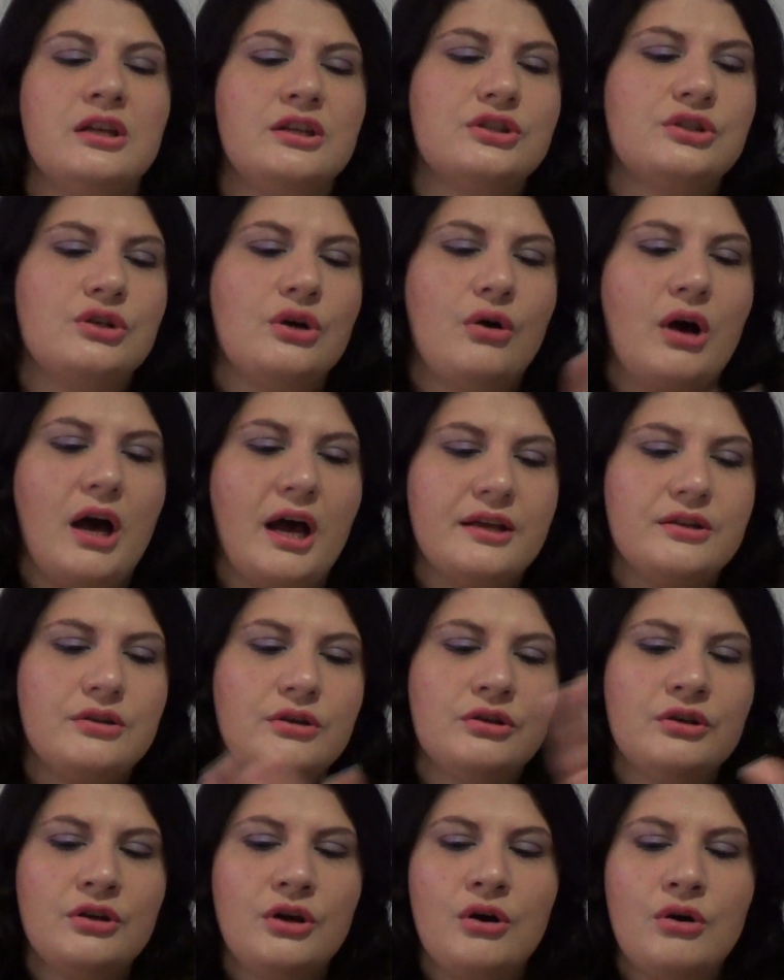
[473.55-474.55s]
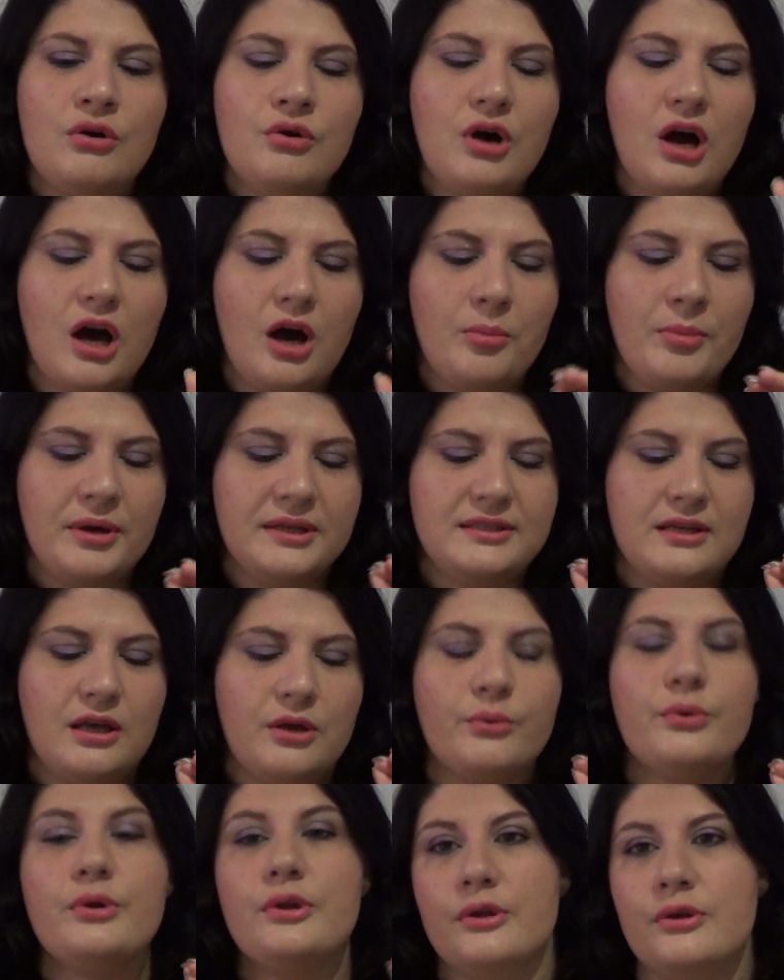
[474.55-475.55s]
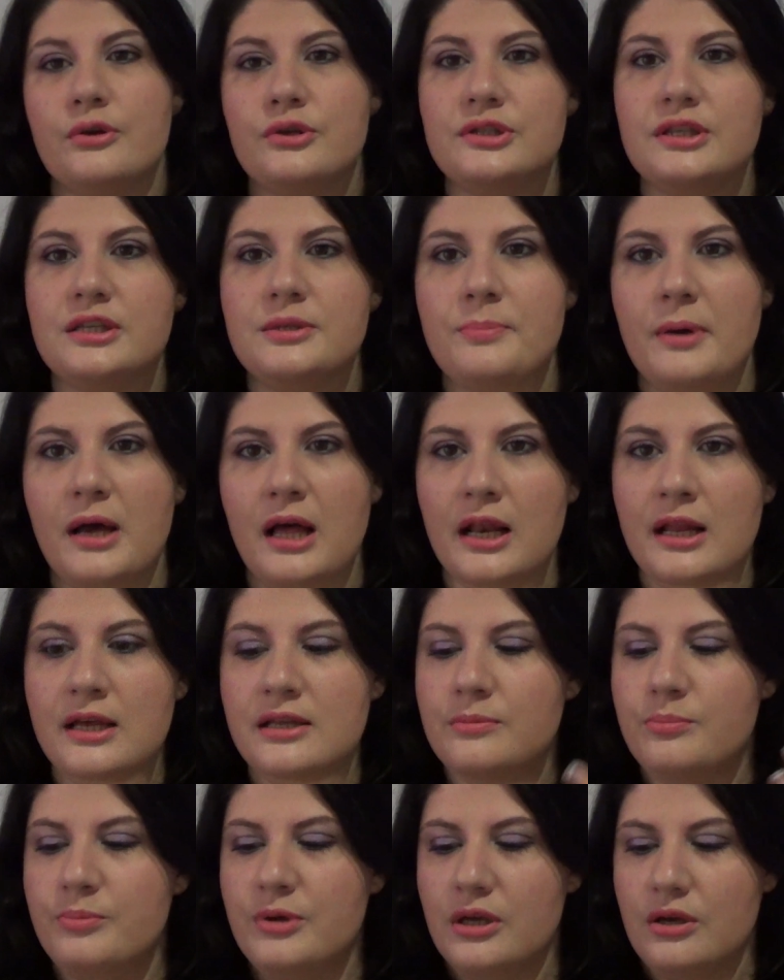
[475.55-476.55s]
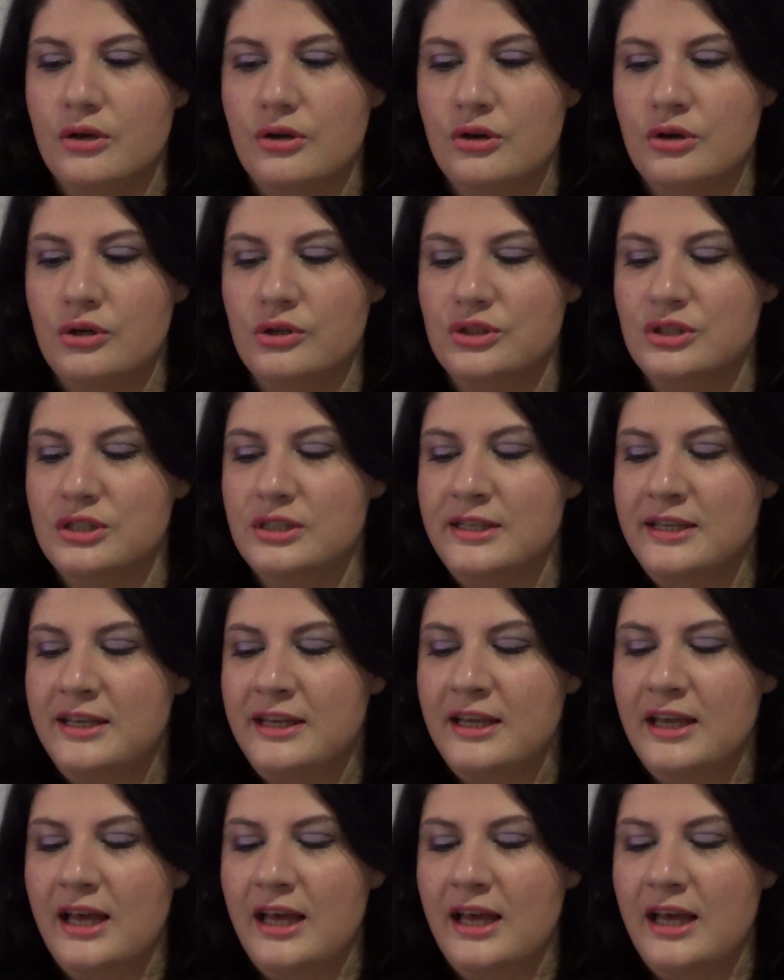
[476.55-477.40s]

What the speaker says: So I don't know how much I will use this palette, because